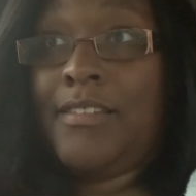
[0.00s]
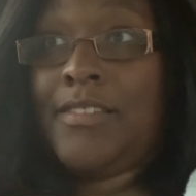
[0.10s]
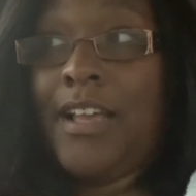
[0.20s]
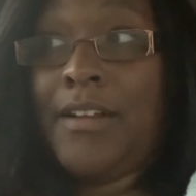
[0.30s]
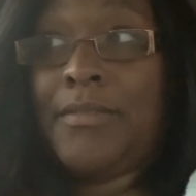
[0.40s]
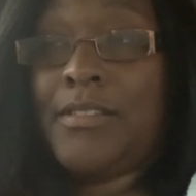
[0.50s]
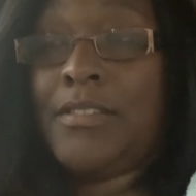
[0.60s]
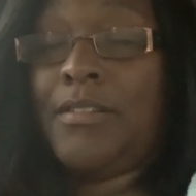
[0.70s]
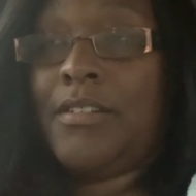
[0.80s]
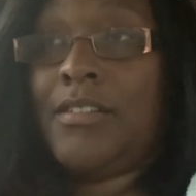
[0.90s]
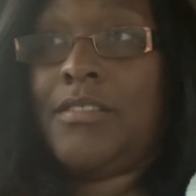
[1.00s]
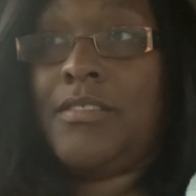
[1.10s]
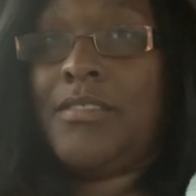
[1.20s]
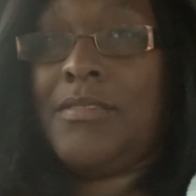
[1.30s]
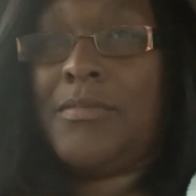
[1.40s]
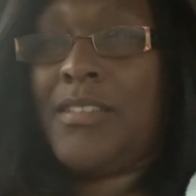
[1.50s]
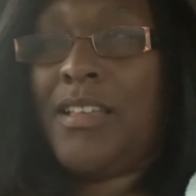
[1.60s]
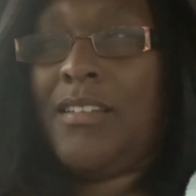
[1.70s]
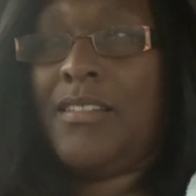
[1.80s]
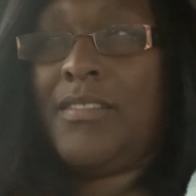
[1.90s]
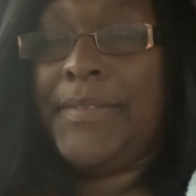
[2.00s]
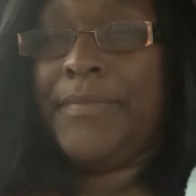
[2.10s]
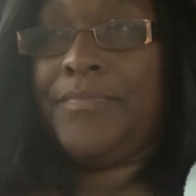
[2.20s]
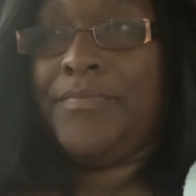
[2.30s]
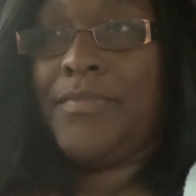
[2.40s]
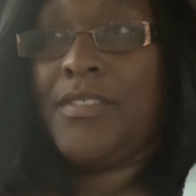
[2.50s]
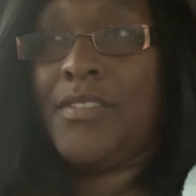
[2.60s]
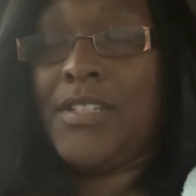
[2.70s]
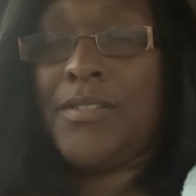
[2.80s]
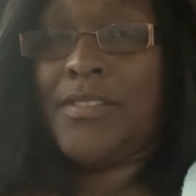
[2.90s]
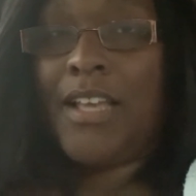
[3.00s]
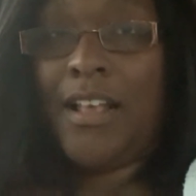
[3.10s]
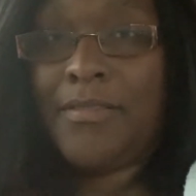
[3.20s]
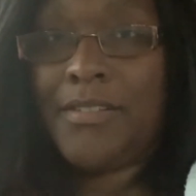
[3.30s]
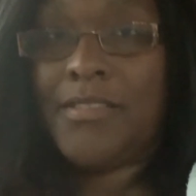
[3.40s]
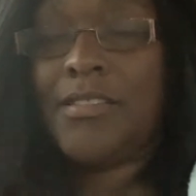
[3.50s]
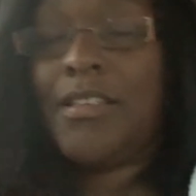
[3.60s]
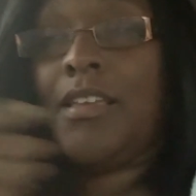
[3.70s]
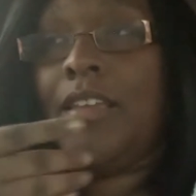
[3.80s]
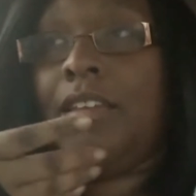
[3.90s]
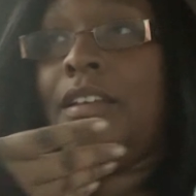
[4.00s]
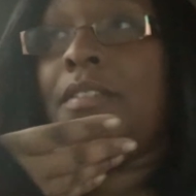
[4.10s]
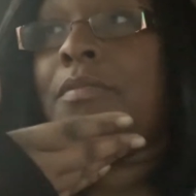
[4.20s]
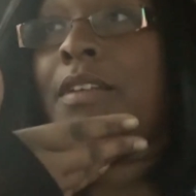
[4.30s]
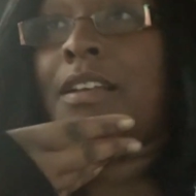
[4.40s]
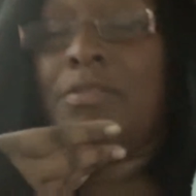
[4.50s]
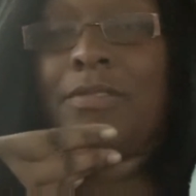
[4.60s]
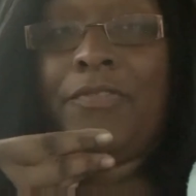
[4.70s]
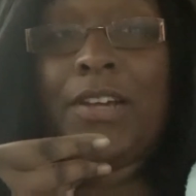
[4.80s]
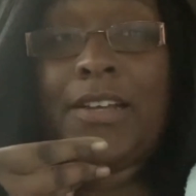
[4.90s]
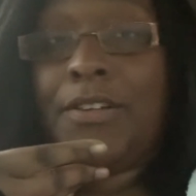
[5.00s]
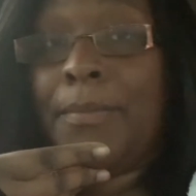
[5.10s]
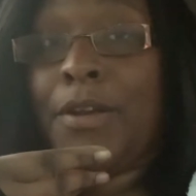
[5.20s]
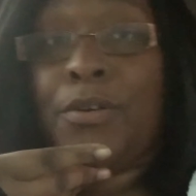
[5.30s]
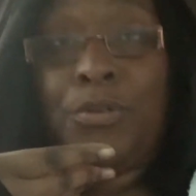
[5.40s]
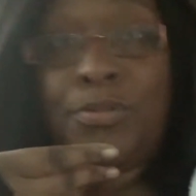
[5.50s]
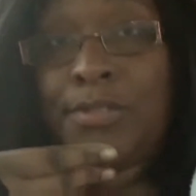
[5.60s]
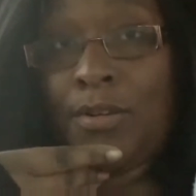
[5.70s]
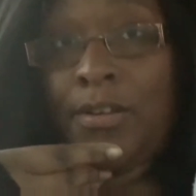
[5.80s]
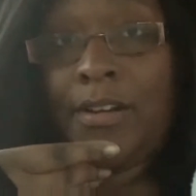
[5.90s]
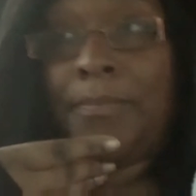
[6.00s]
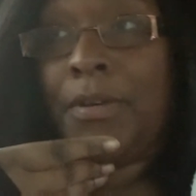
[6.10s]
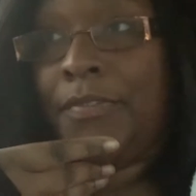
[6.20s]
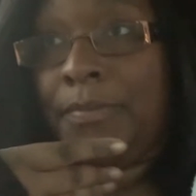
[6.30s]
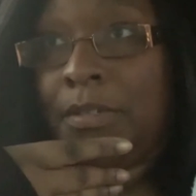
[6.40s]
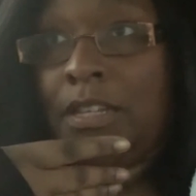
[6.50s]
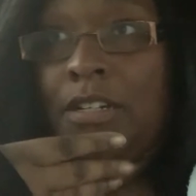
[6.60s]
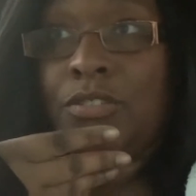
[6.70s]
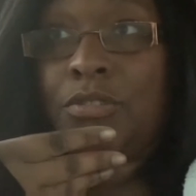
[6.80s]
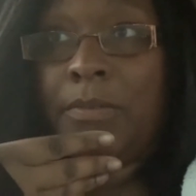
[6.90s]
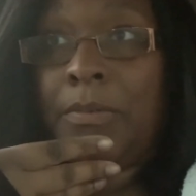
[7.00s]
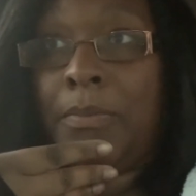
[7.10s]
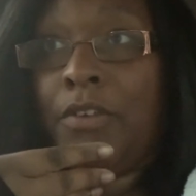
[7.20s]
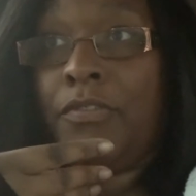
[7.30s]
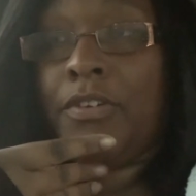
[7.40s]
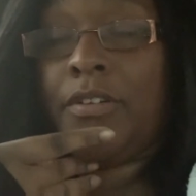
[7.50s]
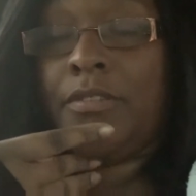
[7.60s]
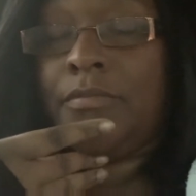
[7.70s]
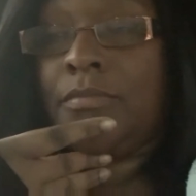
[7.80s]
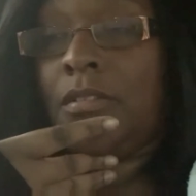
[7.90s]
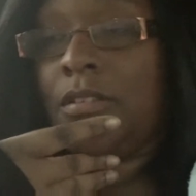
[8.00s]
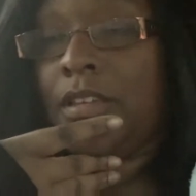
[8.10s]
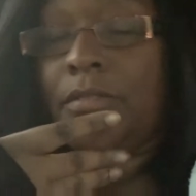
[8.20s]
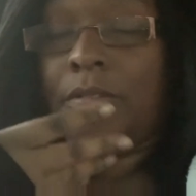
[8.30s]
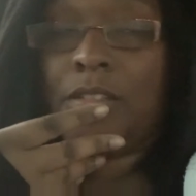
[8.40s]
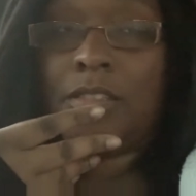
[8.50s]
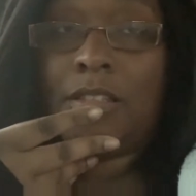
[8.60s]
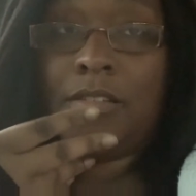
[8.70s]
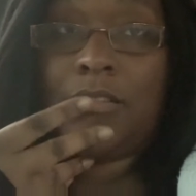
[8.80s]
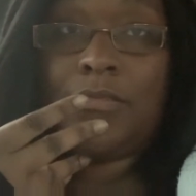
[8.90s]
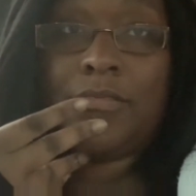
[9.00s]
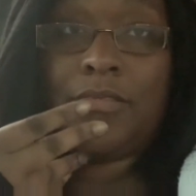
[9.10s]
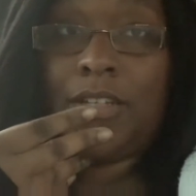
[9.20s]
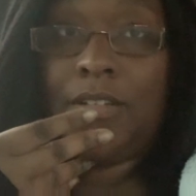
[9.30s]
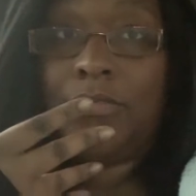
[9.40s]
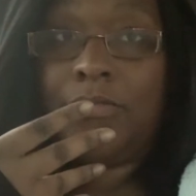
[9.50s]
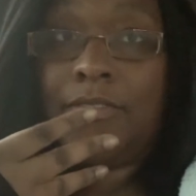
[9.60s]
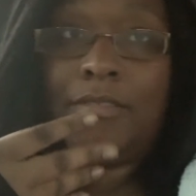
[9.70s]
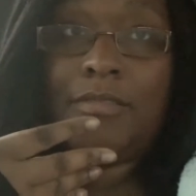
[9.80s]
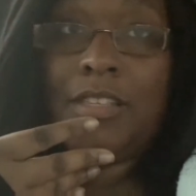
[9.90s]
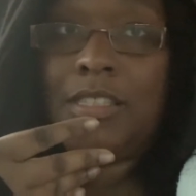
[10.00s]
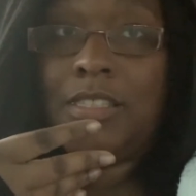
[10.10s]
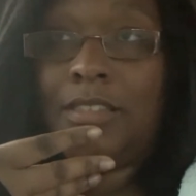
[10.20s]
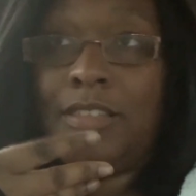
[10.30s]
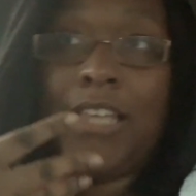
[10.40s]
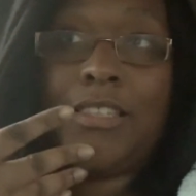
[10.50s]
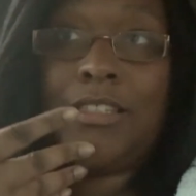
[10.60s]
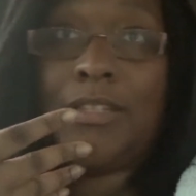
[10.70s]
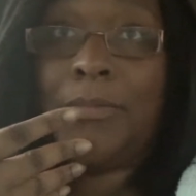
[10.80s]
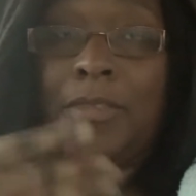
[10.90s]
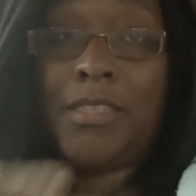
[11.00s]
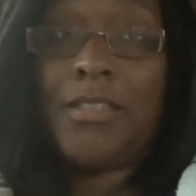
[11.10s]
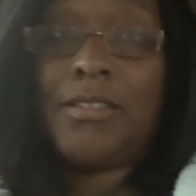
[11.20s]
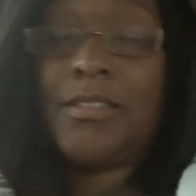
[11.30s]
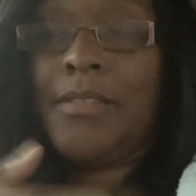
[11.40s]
tolerance, or what's it called? Zero tolerance when it comes to fighting. No matter who started, both of them get in trouble. Both of them get arrested. You know, they have to deal with this.